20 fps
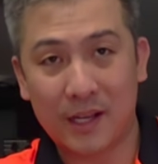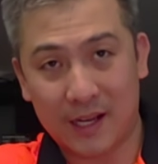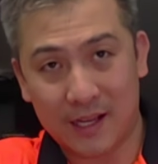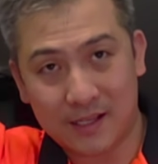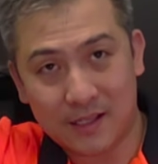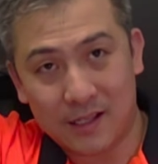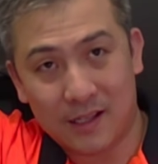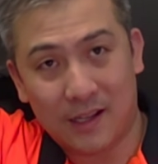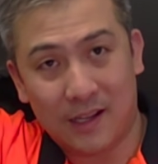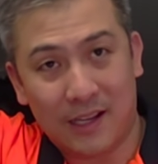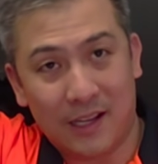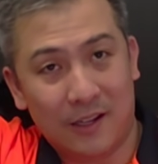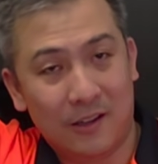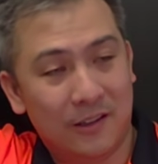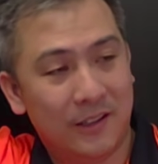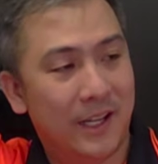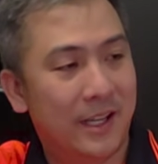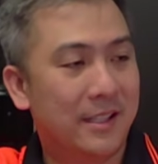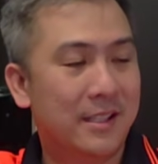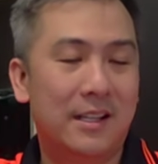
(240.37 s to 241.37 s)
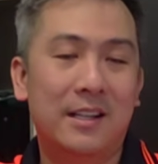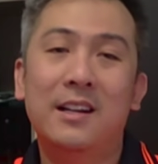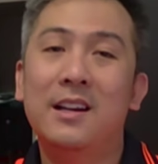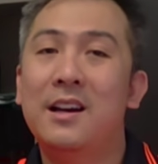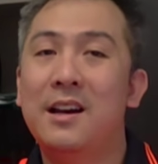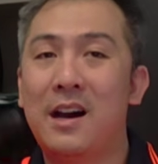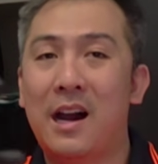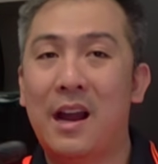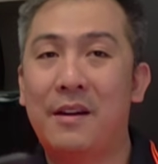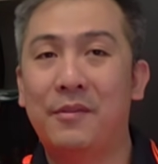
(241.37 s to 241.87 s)
and as a head connector.
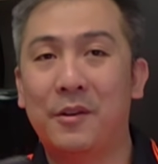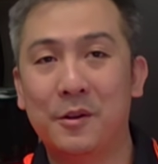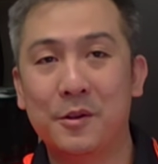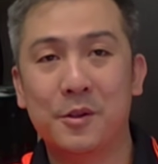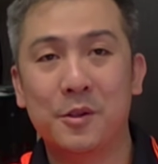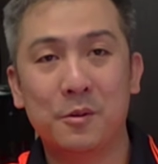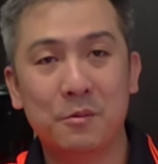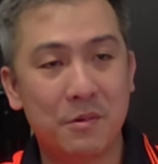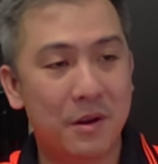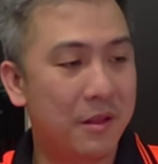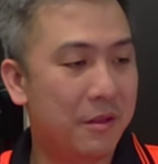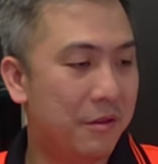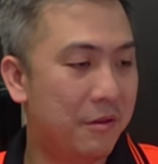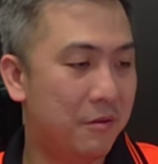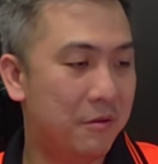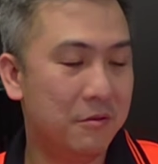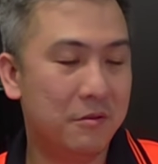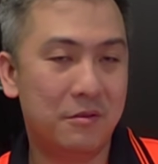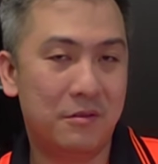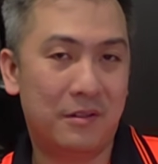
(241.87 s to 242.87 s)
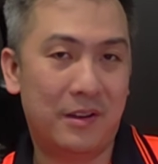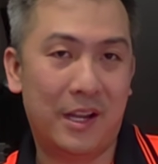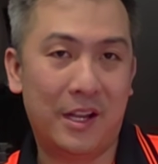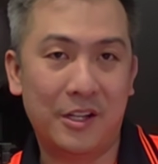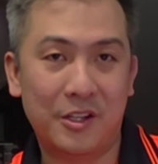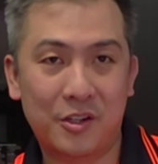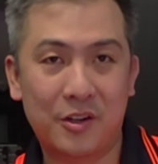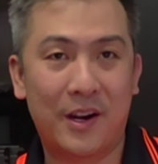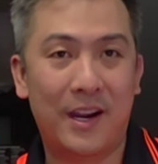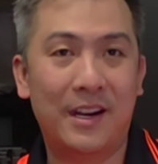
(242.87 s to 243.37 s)
I've also went through
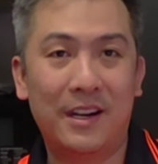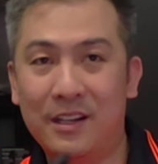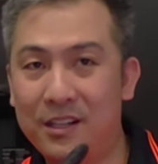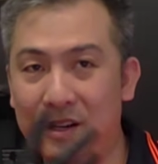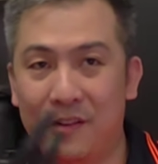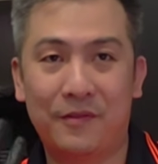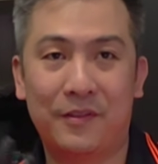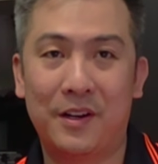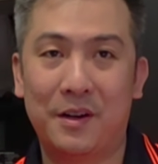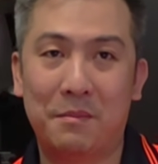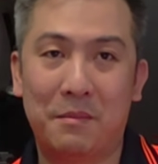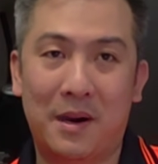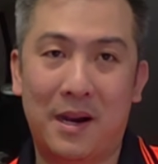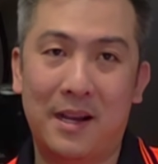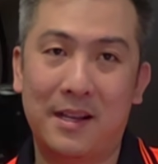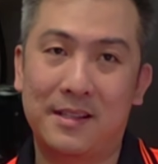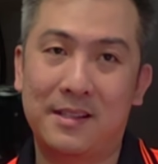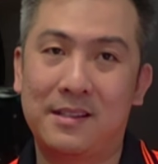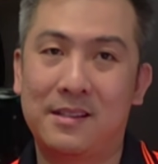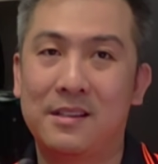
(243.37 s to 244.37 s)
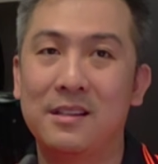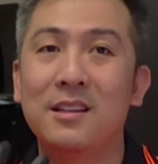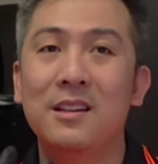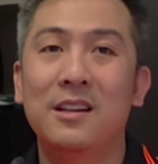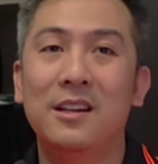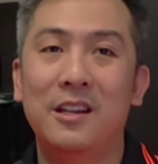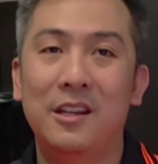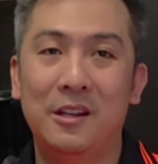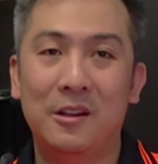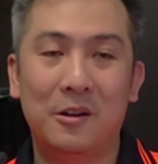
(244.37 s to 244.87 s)
and tried different masks.
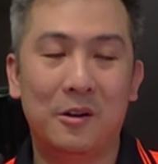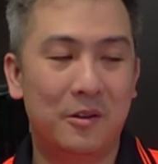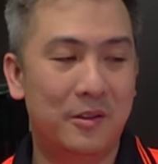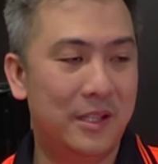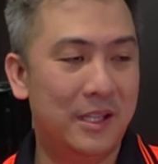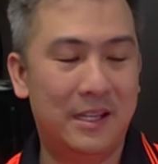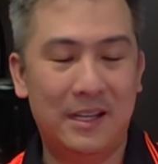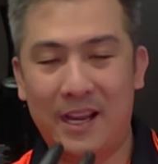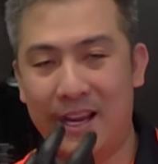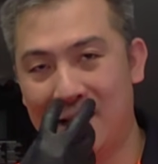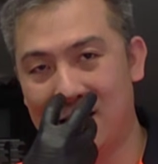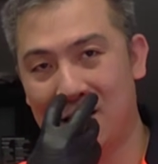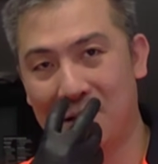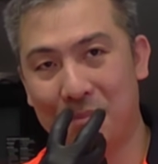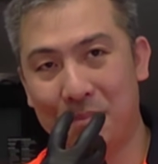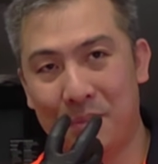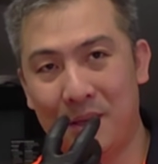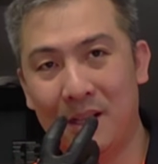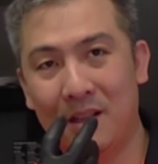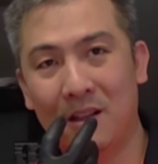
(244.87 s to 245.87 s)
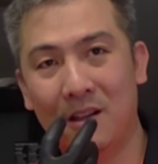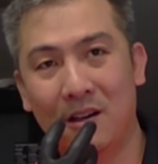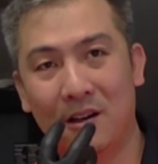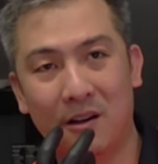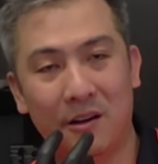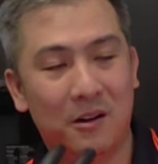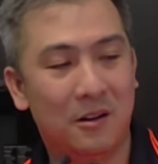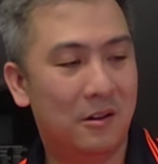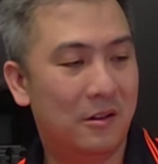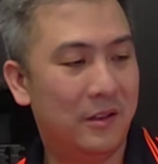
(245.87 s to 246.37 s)
You know, the nasal
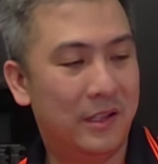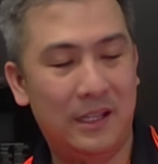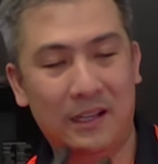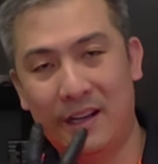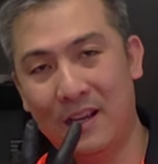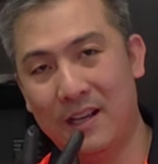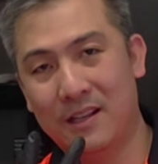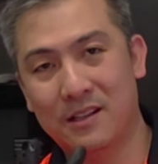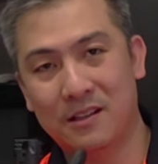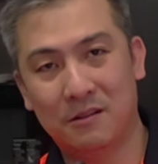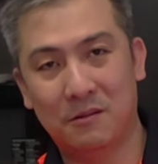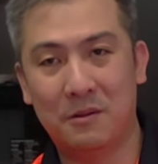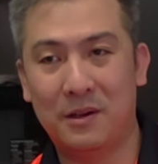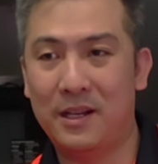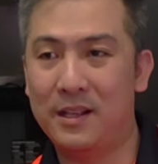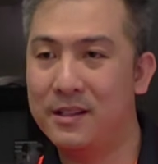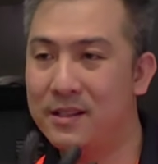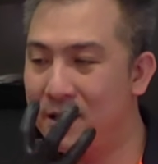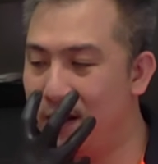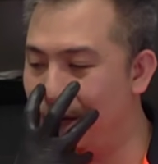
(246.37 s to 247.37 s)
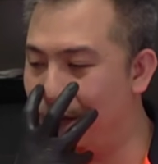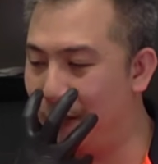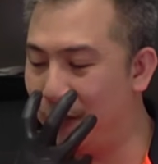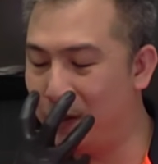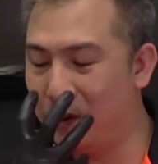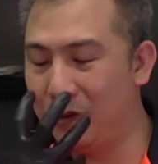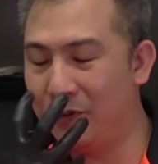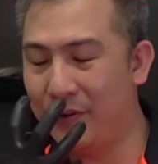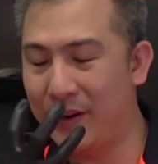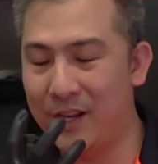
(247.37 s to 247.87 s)
pillow, the nasal ones, the
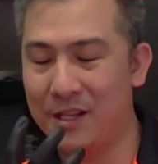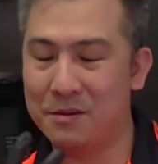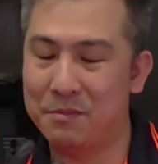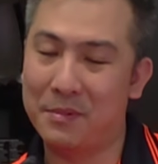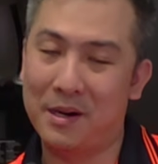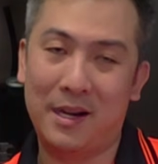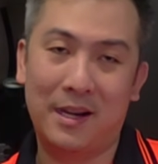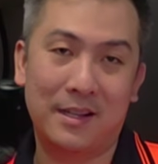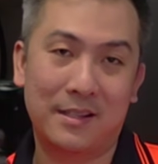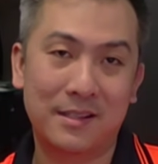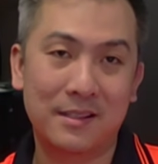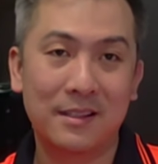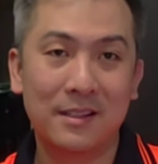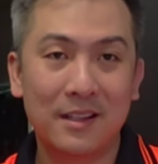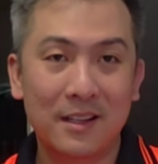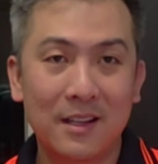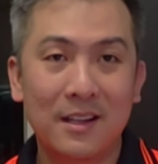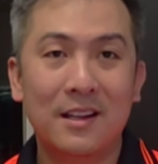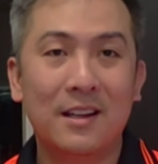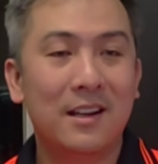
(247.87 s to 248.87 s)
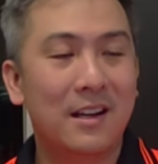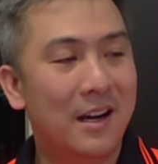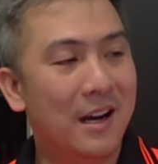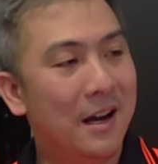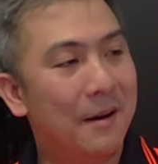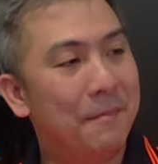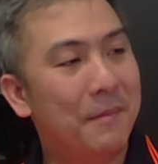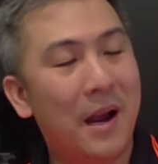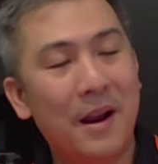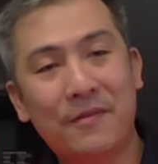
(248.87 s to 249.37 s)
full face mask.
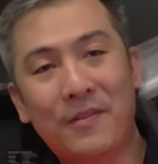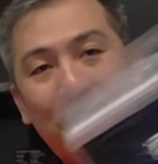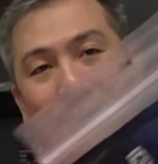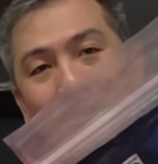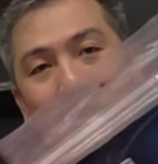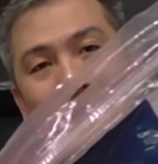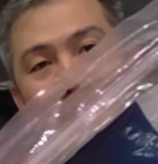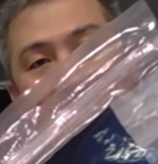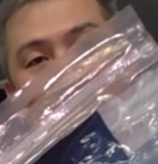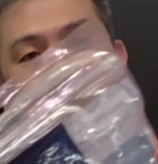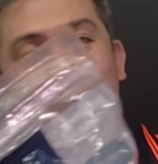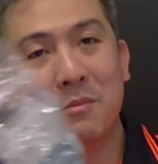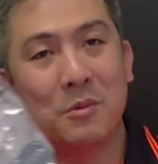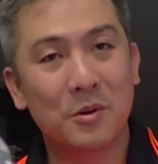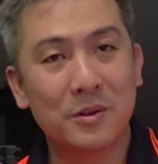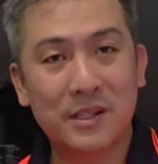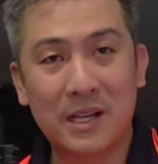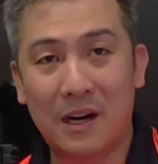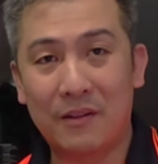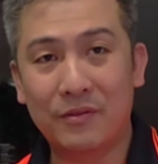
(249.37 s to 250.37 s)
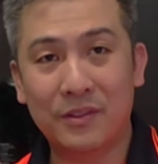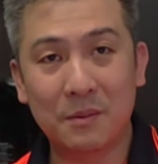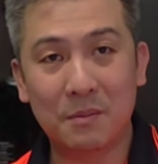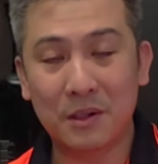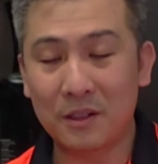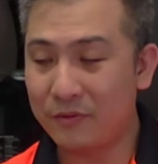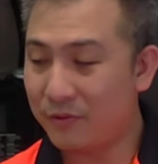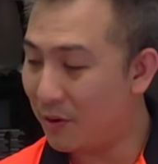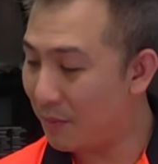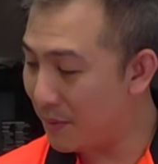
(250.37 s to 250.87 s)
I found this the most
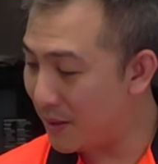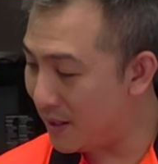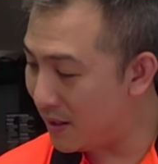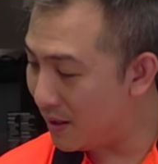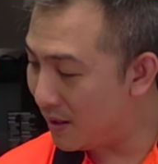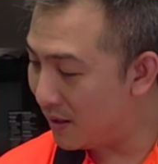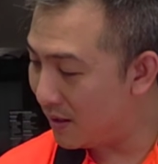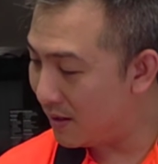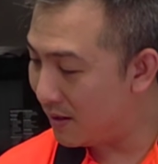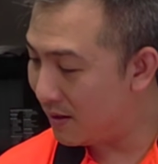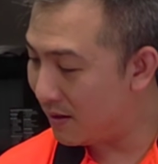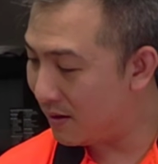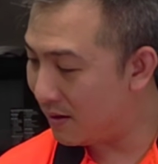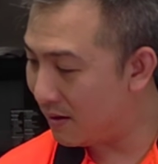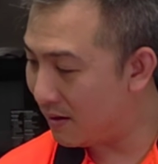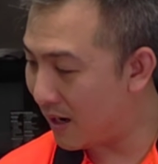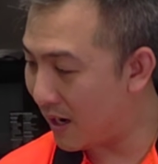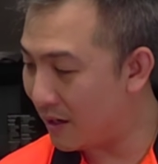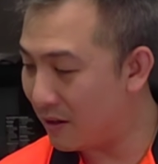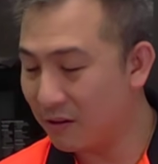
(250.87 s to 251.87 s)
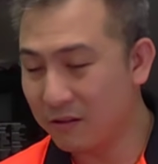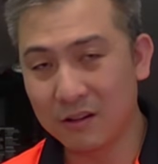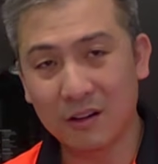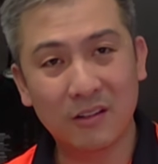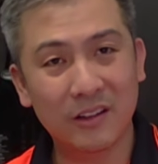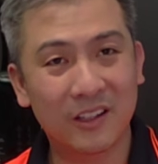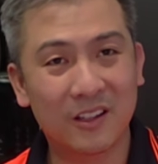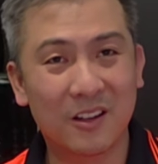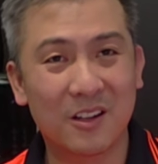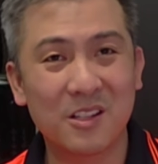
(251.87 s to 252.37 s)
comfortable for me. I don't
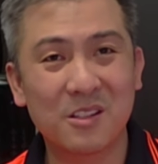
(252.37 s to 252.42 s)
know,